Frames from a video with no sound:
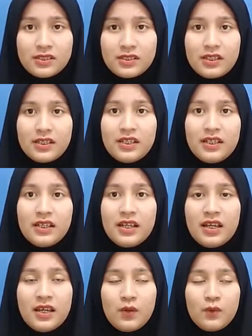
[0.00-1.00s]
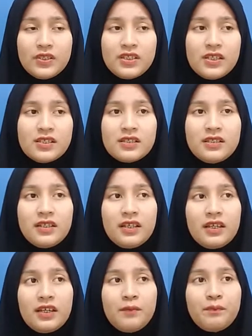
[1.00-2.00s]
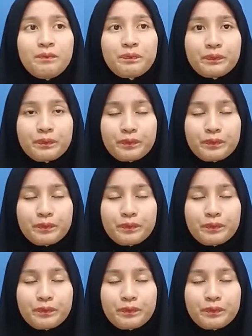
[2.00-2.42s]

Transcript: learning, which is they